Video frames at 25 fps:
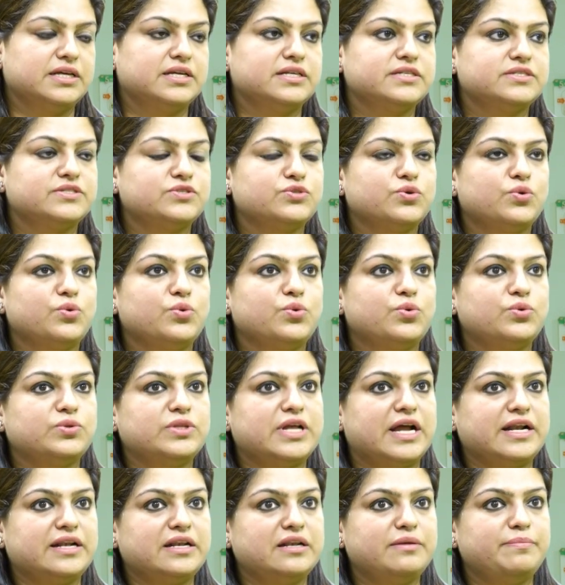So
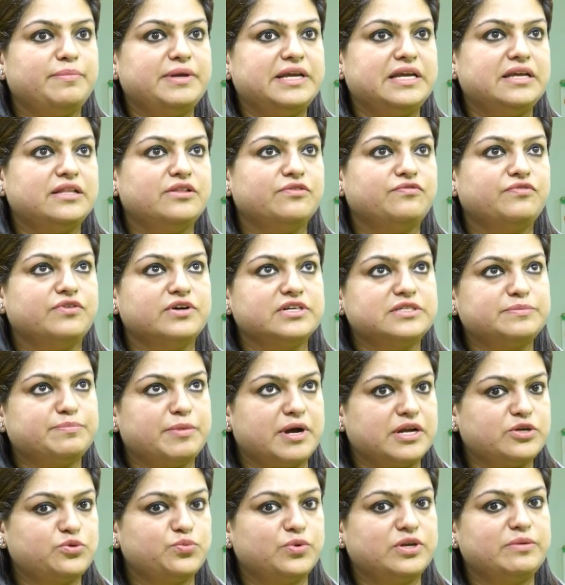that will be, the first
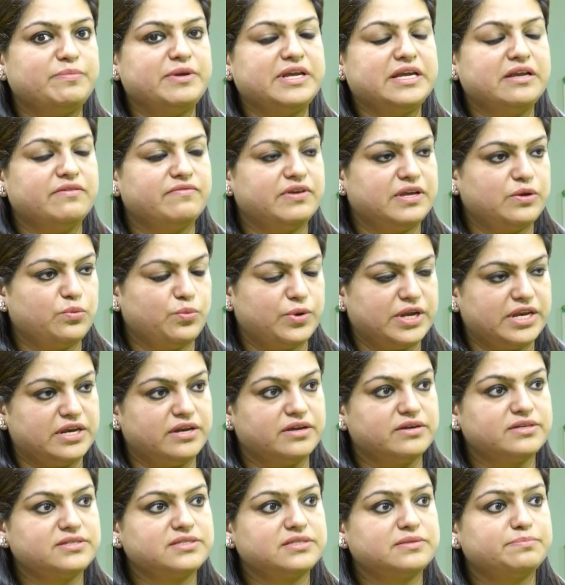part will be giving
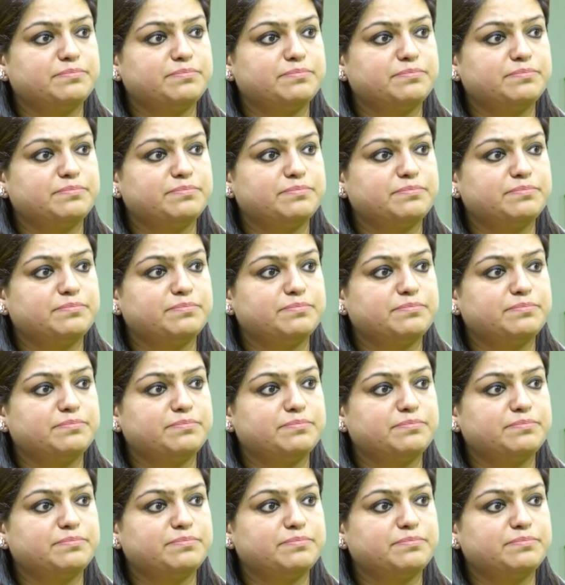veneers.